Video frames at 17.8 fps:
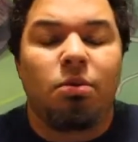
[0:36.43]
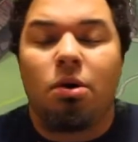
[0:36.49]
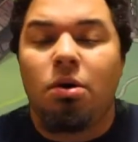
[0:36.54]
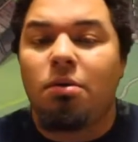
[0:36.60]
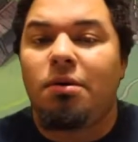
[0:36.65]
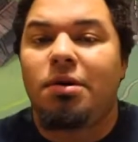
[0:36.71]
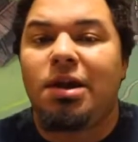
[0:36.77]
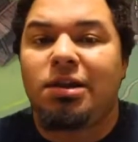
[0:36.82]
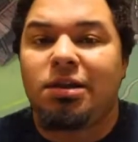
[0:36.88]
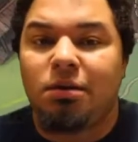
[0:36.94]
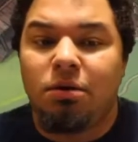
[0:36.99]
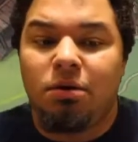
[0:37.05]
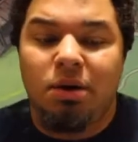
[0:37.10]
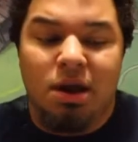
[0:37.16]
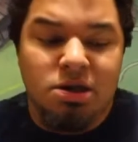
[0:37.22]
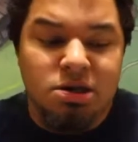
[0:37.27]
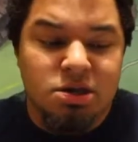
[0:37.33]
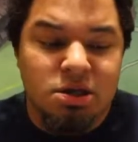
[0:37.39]
We're already at the
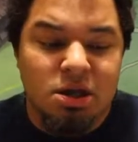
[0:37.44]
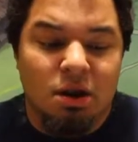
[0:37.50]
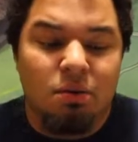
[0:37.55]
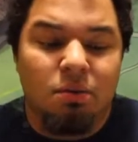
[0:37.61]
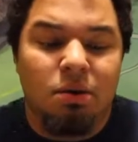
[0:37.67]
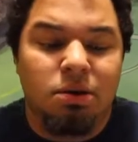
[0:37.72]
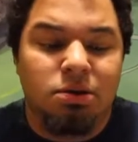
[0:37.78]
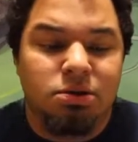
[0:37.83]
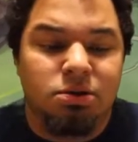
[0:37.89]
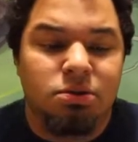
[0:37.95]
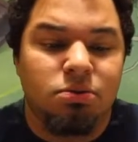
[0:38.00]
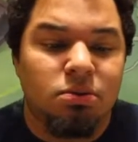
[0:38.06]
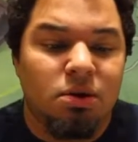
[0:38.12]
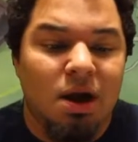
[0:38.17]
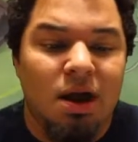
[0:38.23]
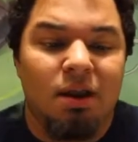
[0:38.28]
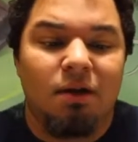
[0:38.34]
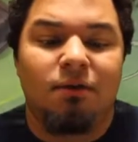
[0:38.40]
location that I want to
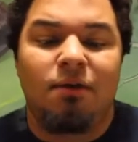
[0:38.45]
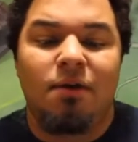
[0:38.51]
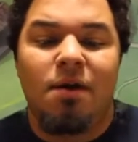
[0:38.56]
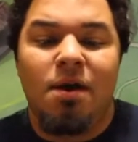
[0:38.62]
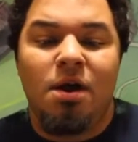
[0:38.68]
kind of